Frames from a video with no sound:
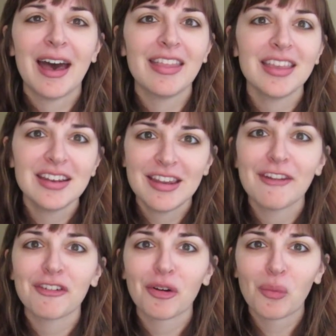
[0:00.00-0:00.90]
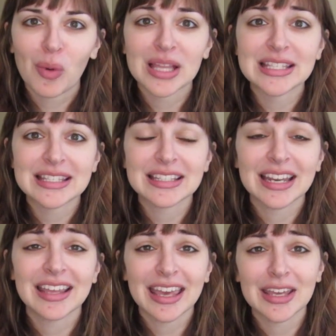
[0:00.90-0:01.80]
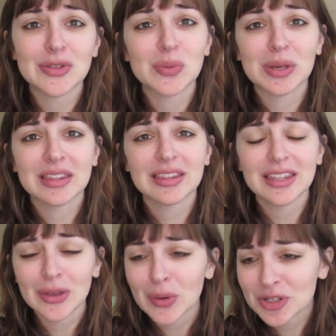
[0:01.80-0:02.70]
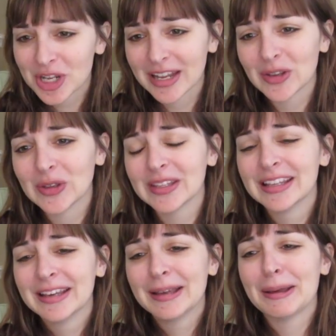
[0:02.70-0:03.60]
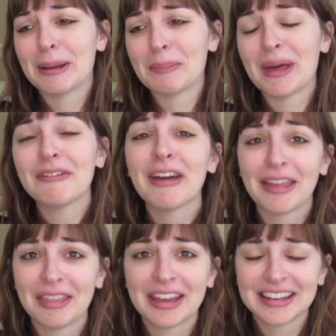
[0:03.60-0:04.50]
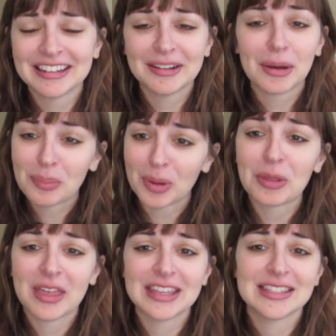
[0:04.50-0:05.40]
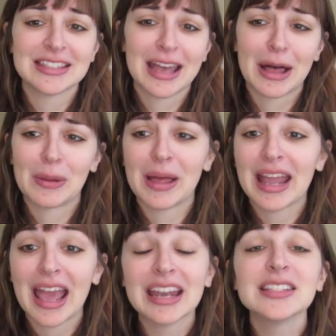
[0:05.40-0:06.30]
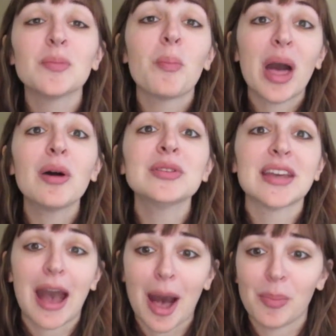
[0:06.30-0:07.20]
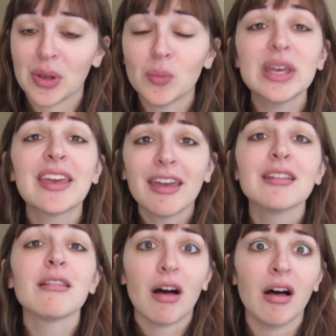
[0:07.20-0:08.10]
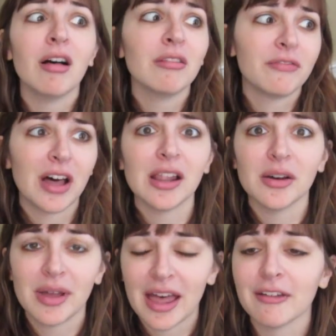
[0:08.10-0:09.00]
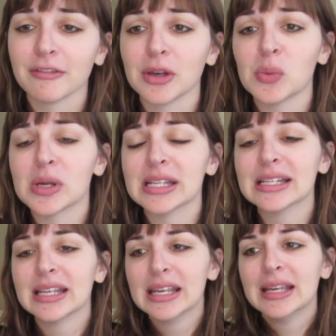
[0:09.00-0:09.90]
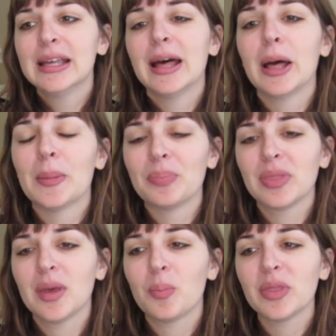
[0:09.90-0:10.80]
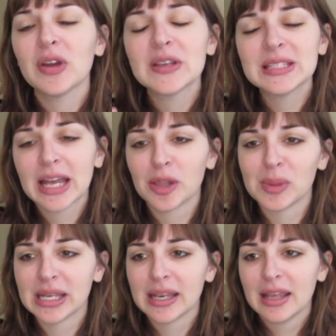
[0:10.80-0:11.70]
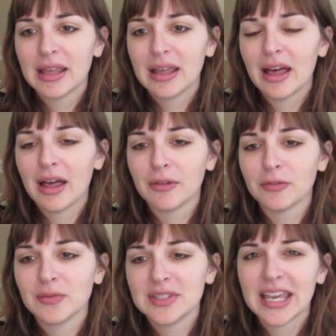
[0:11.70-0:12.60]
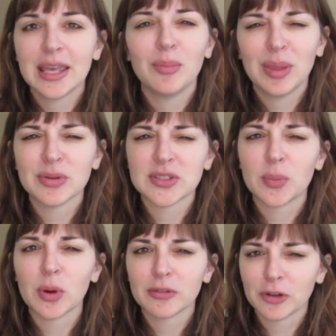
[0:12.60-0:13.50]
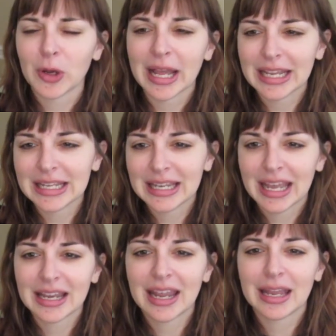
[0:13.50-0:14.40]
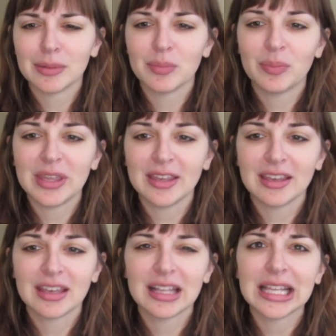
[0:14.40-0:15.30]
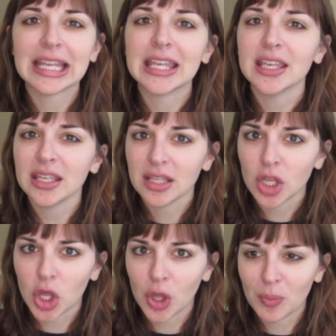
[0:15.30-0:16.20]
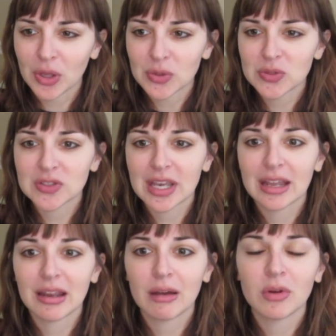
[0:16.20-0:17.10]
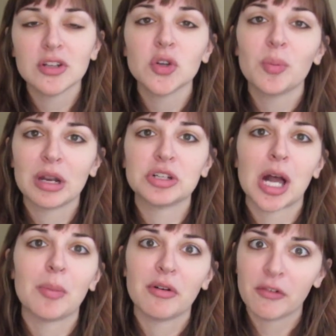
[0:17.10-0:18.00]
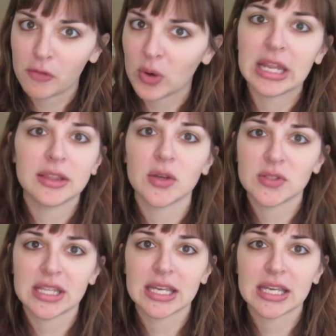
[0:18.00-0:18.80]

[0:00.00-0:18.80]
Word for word: and they never once engage with your channel. Um, I've had that on both ends now, and, and it's bound to happen. We can't all follow everyone. Um, but there is an element of taking people's support for granted and and being cliquey almost and I want to do a better job of avoiding those